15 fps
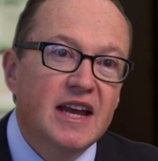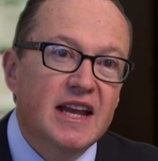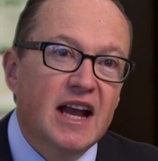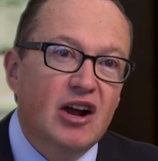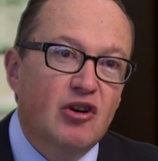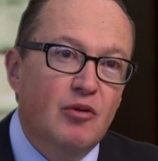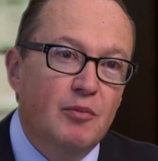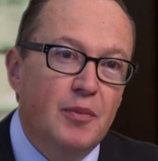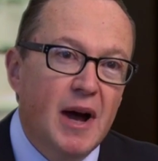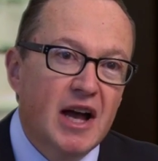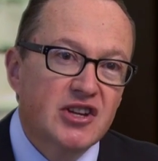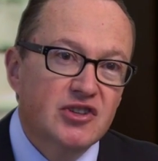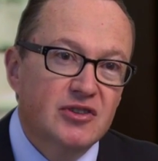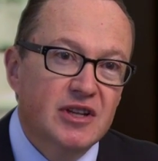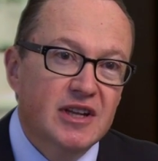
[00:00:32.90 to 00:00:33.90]
in a
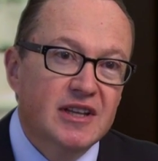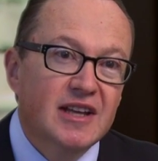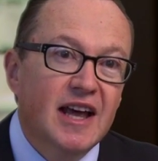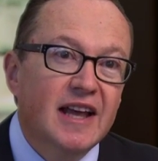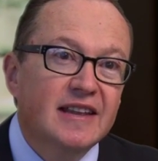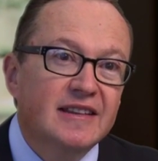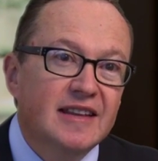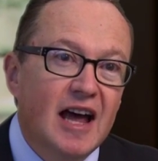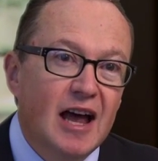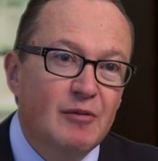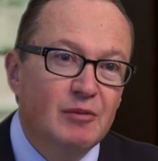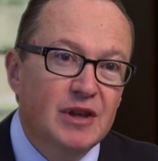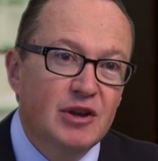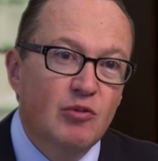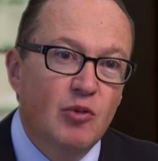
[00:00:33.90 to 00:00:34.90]
compassionate and
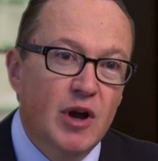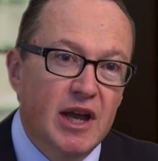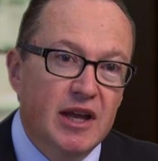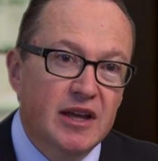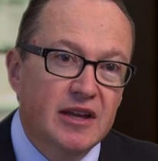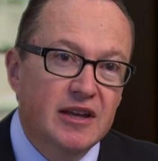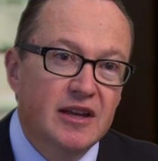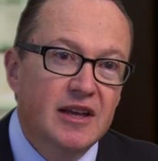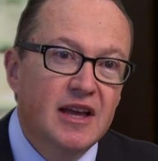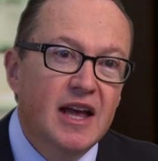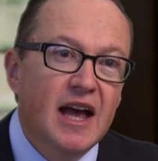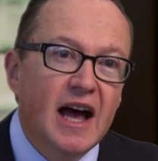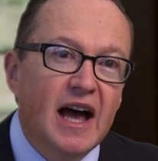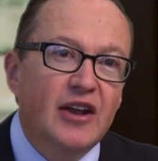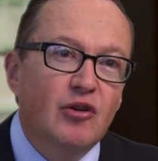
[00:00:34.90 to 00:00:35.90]
timely way,
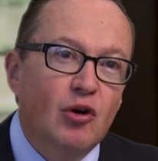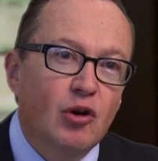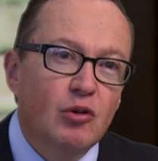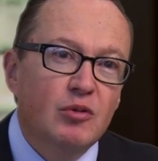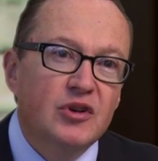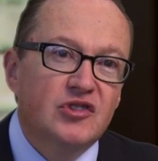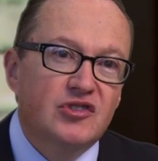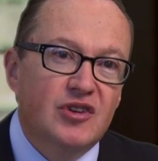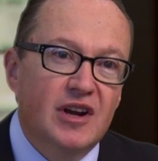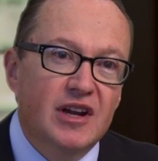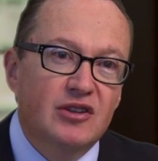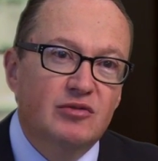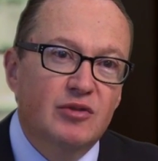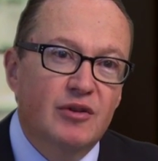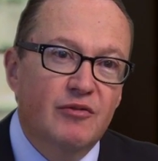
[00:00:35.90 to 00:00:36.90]
and always
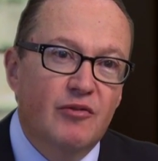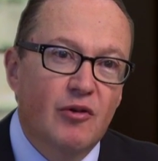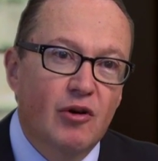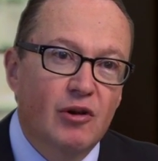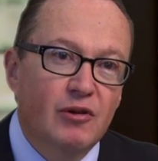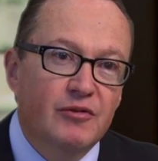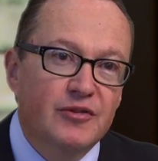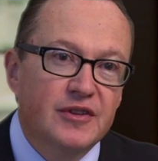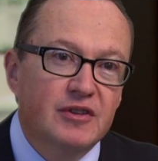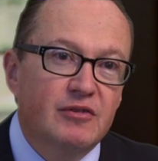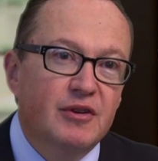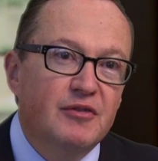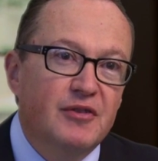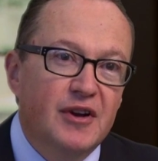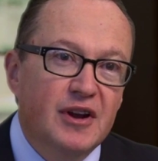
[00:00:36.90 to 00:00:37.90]
trying to involve the
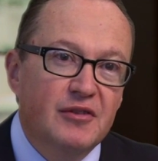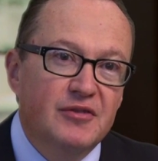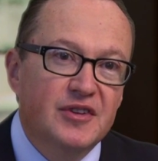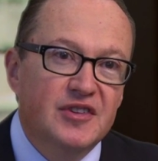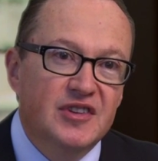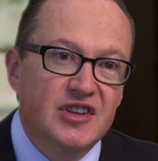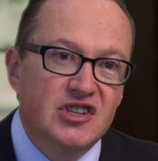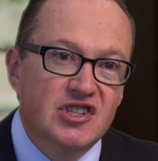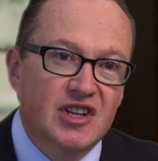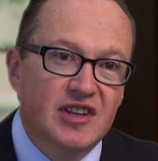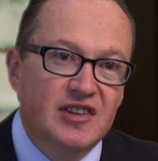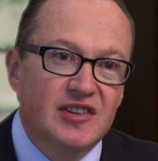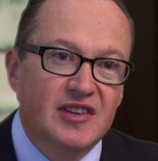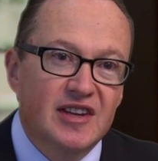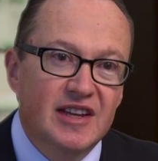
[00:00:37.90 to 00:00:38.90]
referring
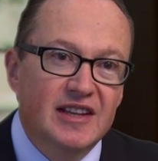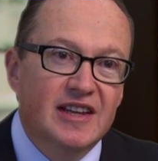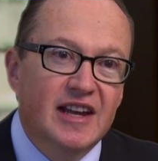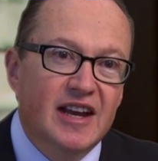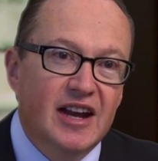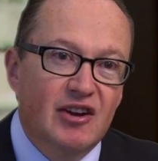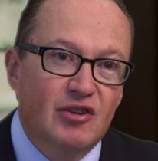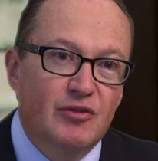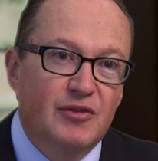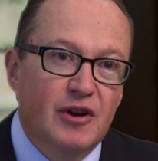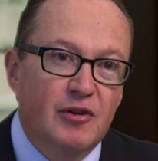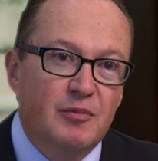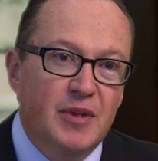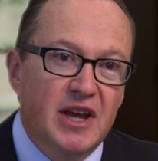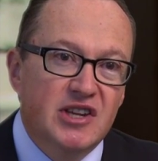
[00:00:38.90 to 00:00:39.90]
physicians in the care of
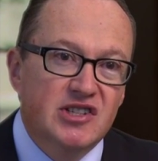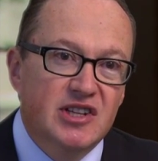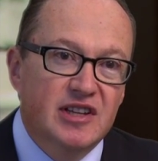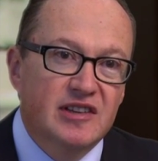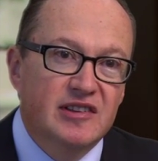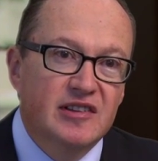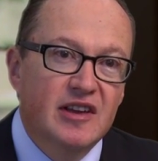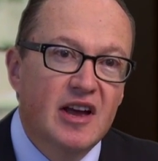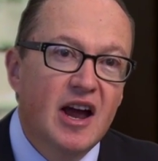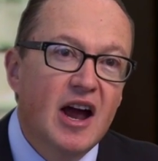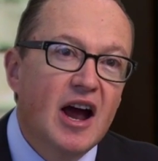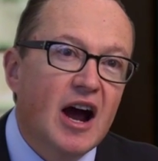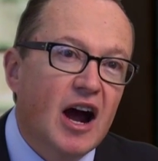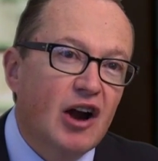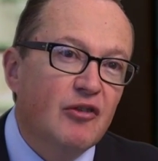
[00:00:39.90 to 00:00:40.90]
our patients.
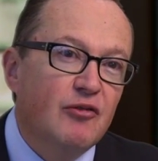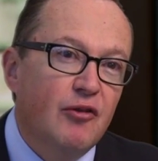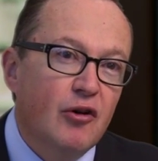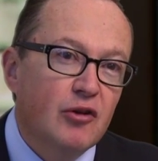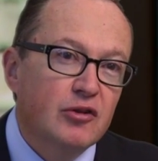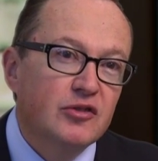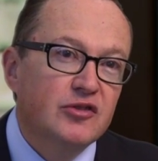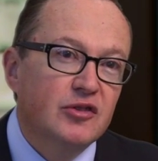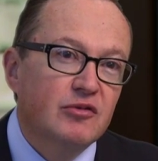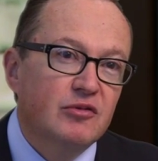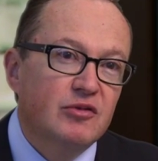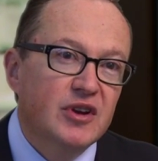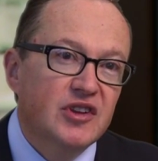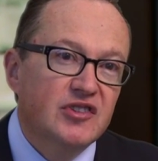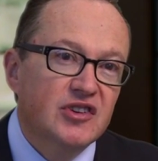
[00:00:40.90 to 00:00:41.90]
Our focus on
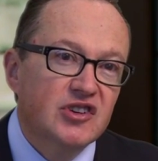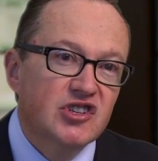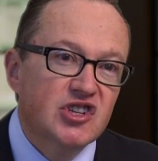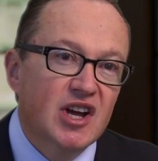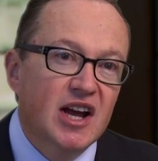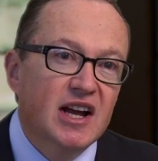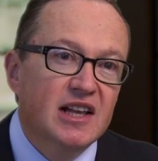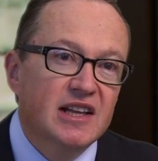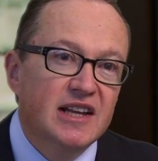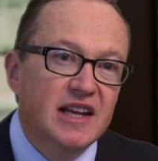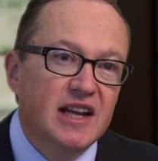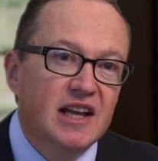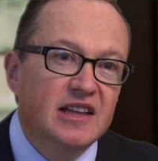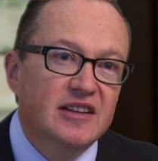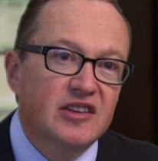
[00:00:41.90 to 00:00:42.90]
research and
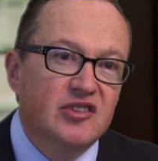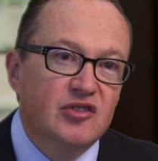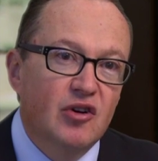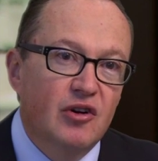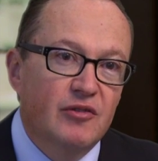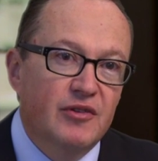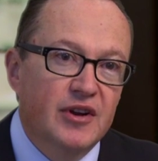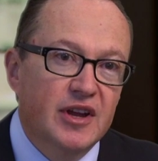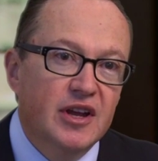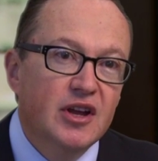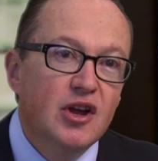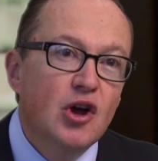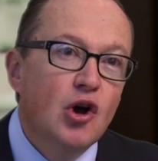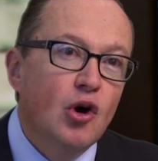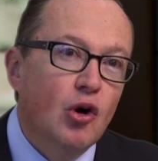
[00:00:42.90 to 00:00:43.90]
clinical discovery,
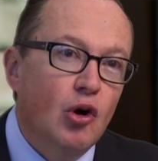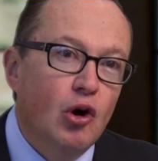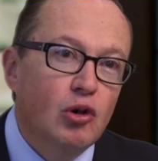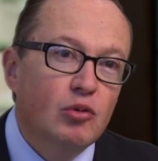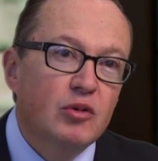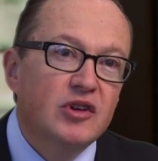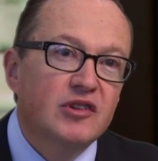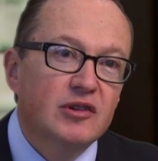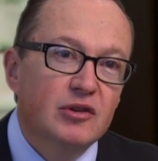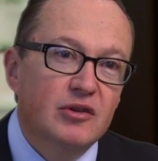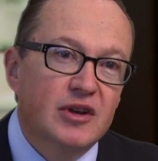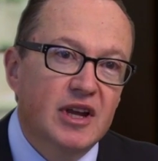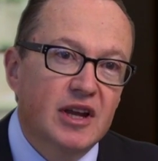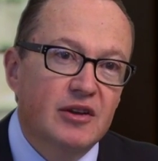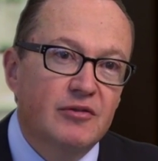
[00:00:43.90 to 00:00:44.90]
always
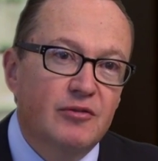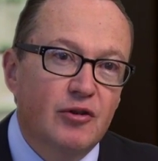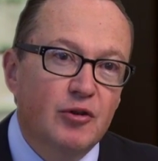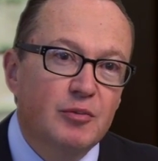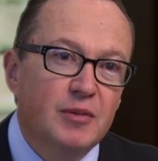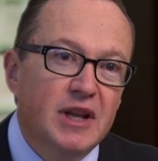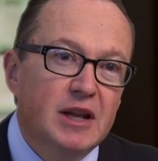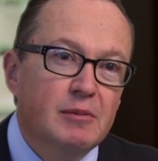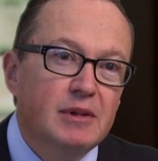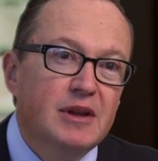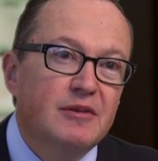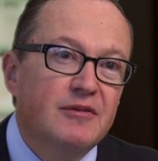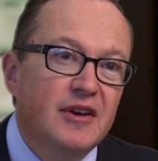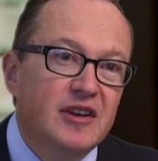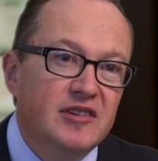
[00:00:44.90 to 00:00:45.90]
looking for minimally
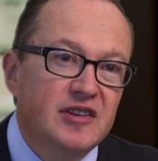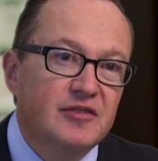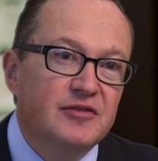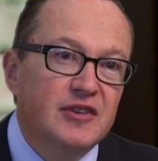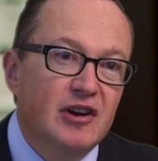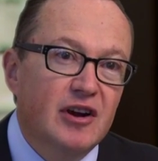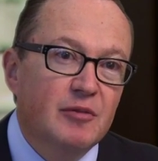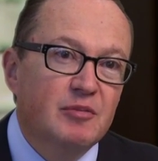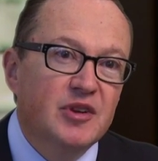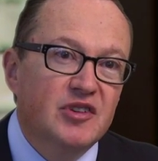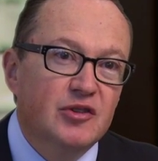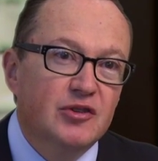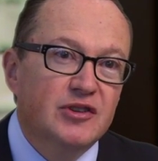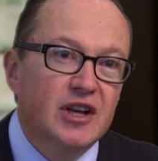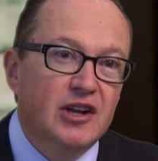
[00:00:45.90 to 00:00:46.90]
invasive therapies
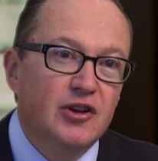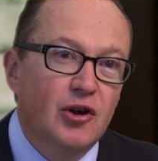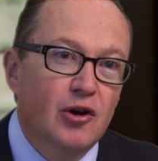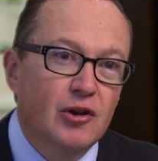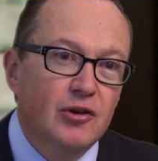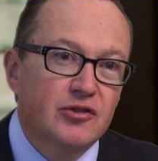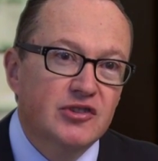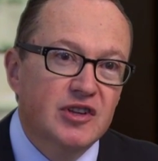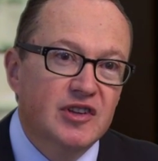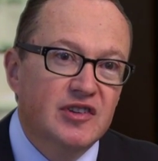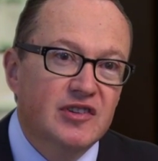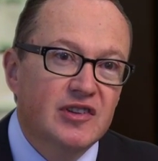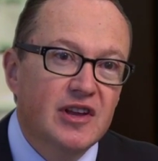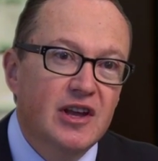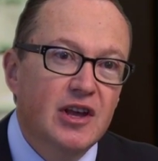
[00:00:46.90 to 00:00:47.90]
or
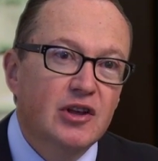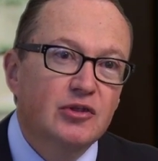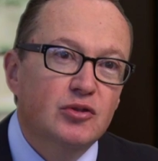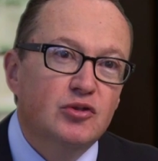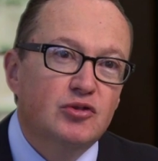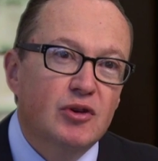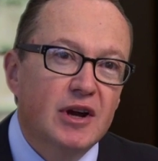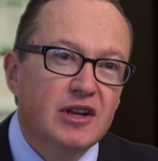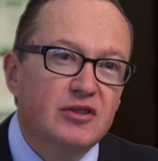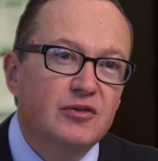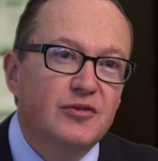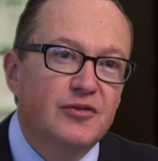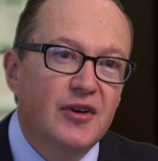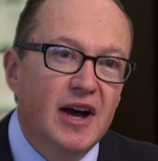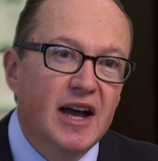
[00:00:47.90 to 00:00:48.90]
technologies to try to
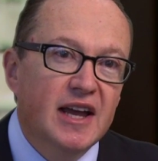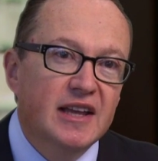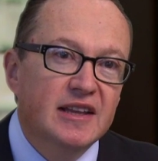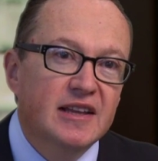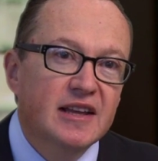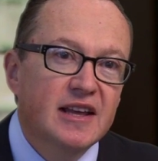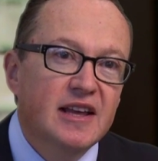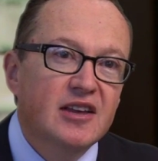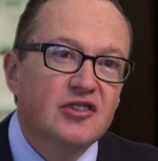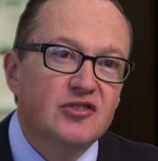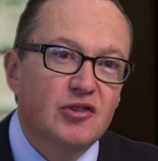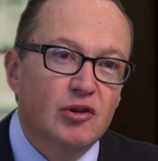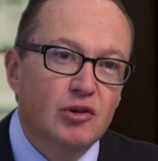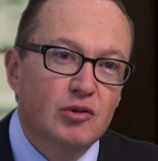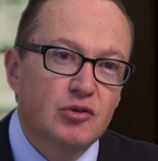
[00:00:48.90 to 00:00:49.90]
find
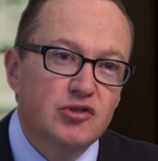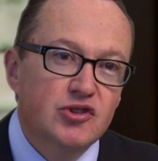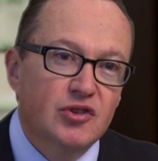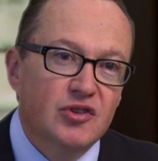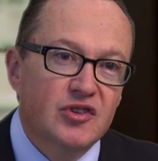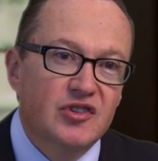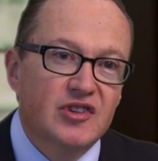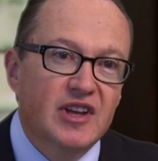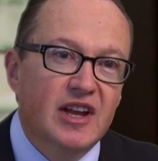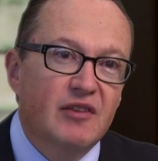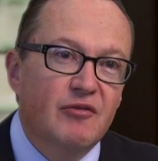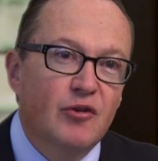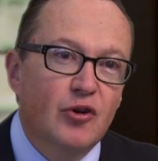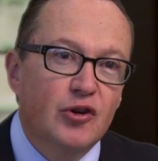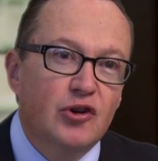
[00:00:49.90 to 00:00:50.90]
solutions that
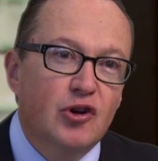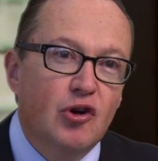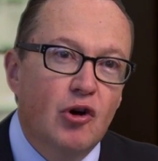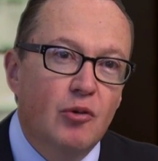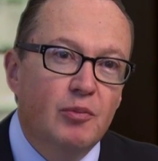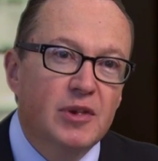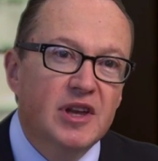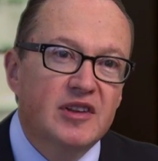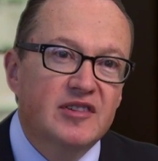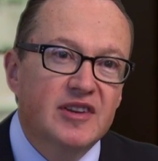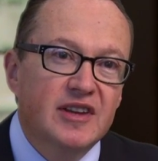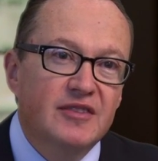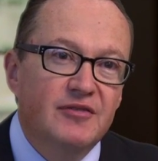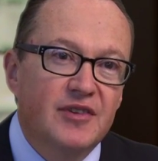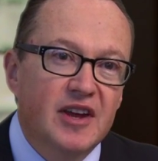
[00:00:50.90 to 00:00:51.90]
avoid complex
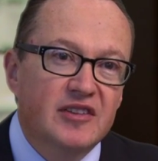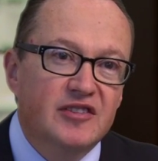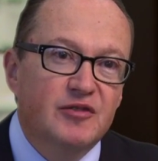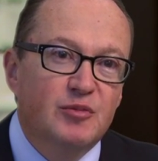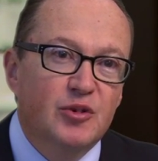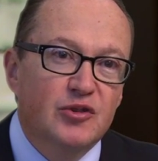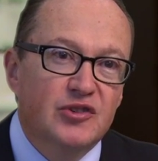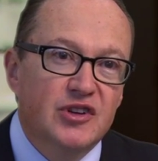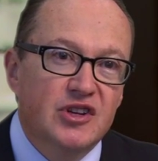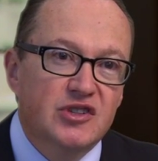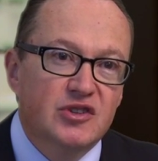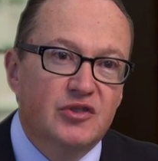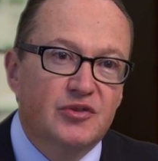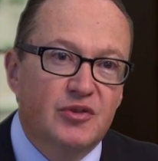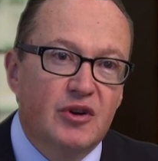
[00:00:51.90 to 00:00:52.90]
invasive
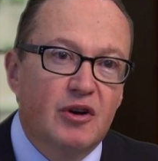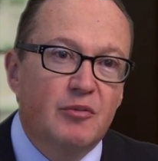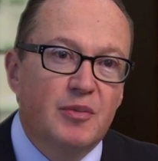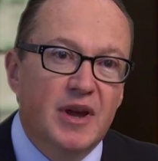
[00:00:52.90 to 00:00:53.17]
procedures for our